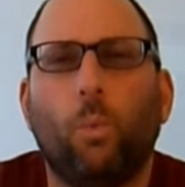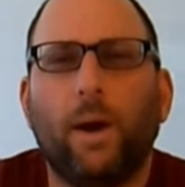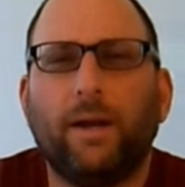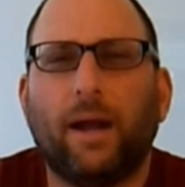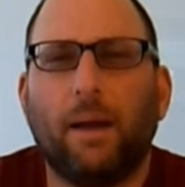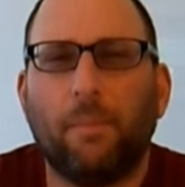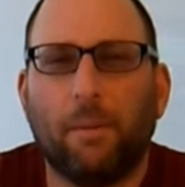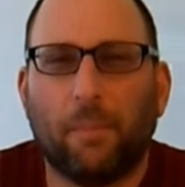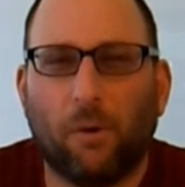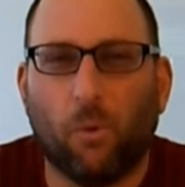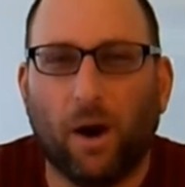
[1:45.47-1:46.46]
When I
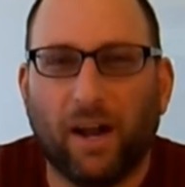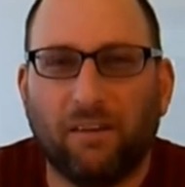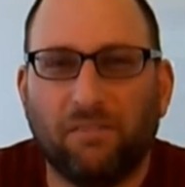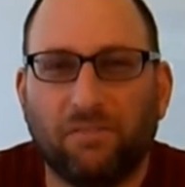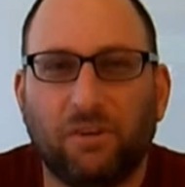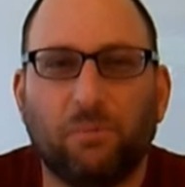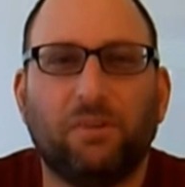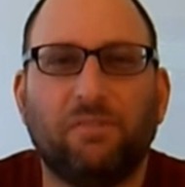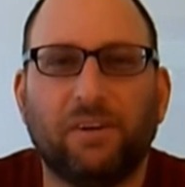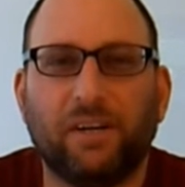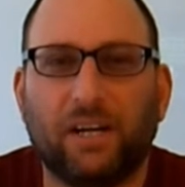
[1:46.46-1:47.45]
met my wife, she
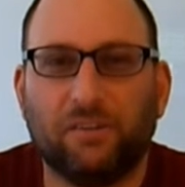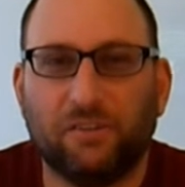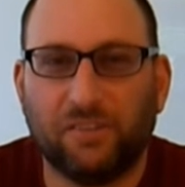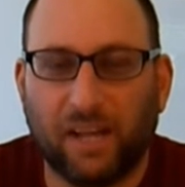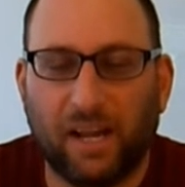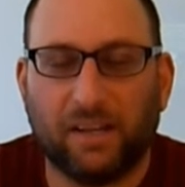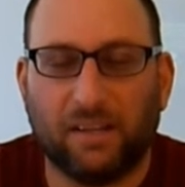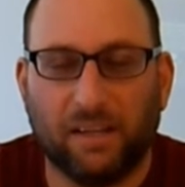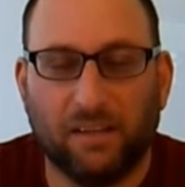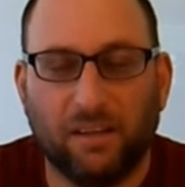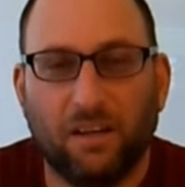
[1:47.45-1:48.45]
was very
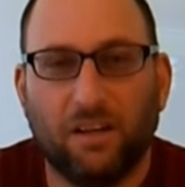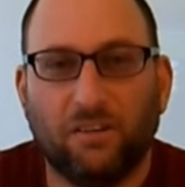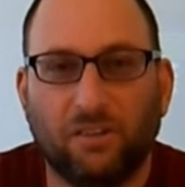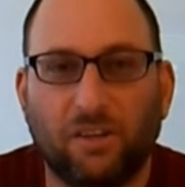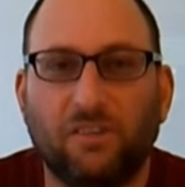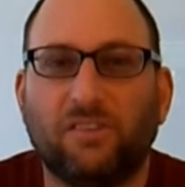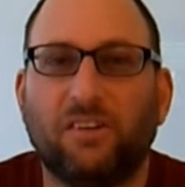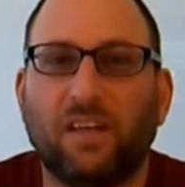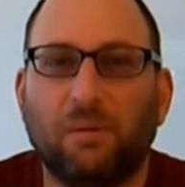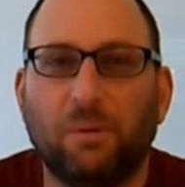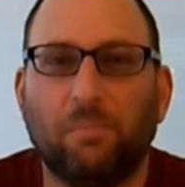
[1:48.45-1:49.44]
understanding. She used to
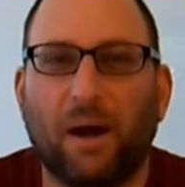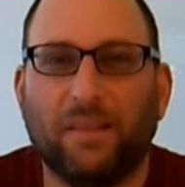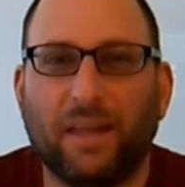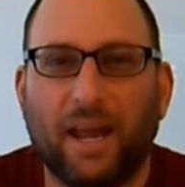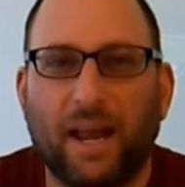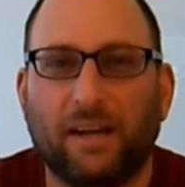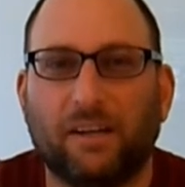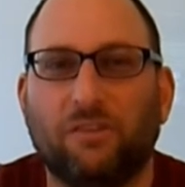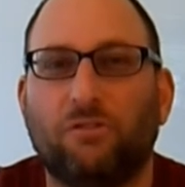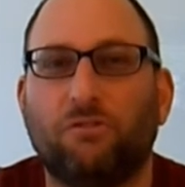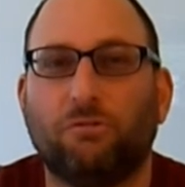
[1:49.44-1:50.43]
take me by the
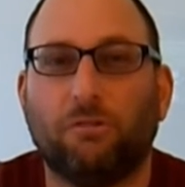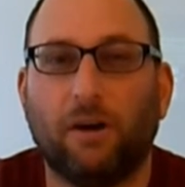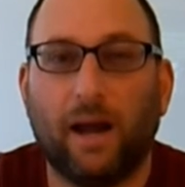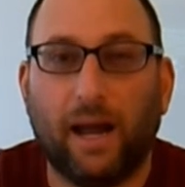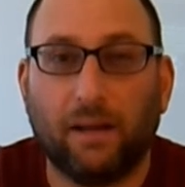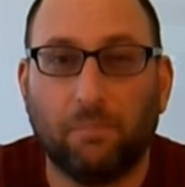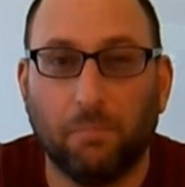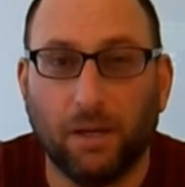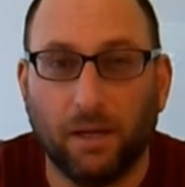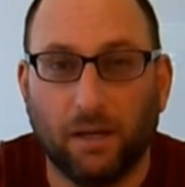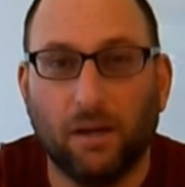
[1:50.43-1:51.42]
hand and drag
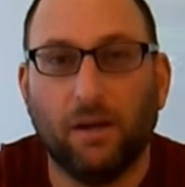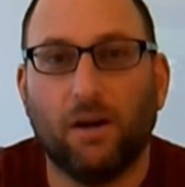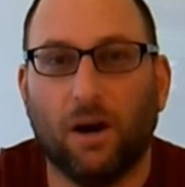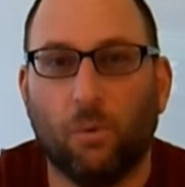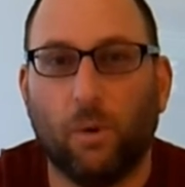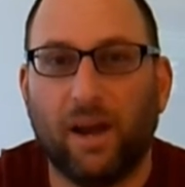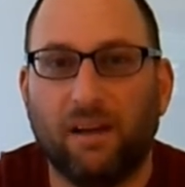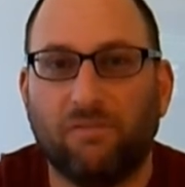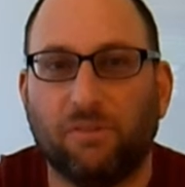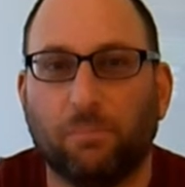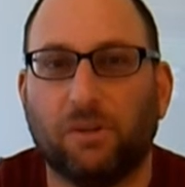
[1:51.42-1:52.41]
me
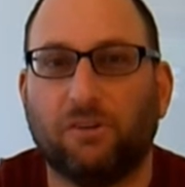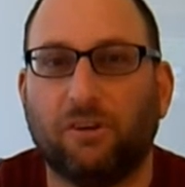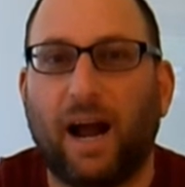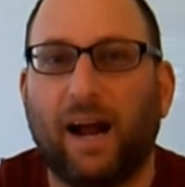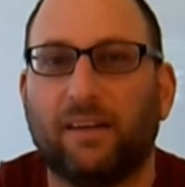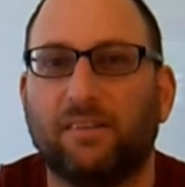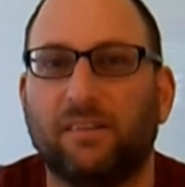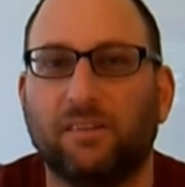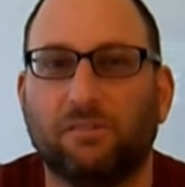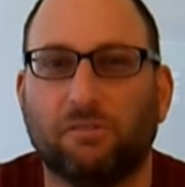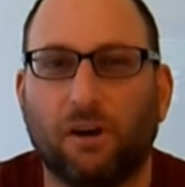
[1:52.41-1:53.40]
away from the cracks
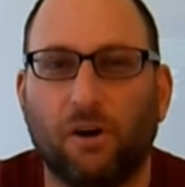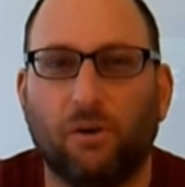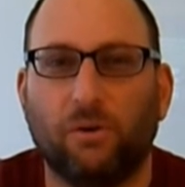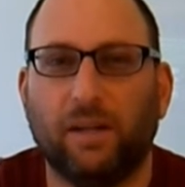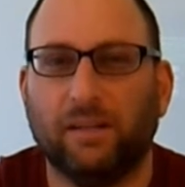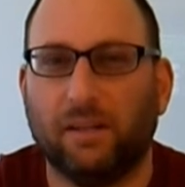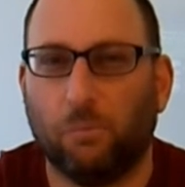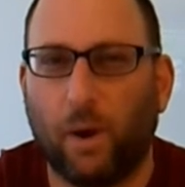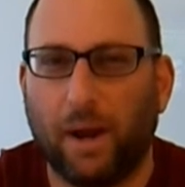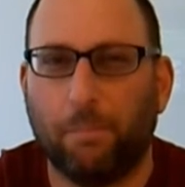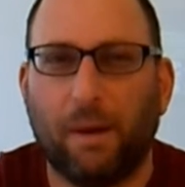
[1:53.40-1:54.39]
in the road and
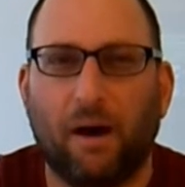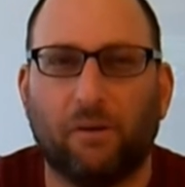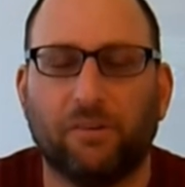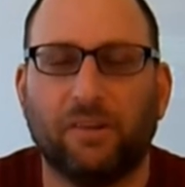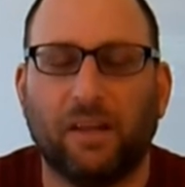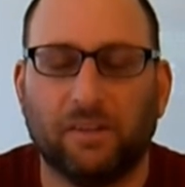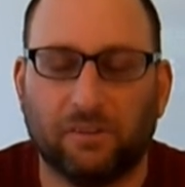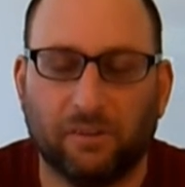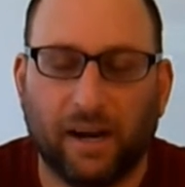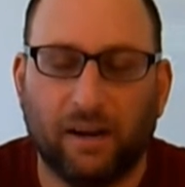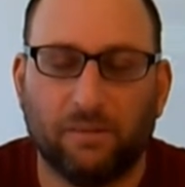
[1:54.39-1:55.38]
the white powders on
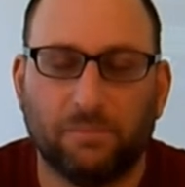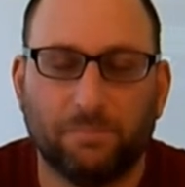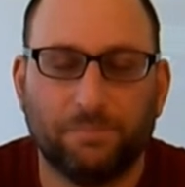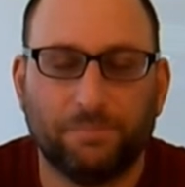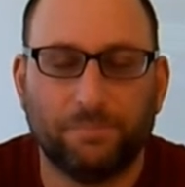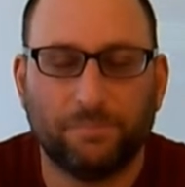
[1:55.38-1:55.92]
the ground.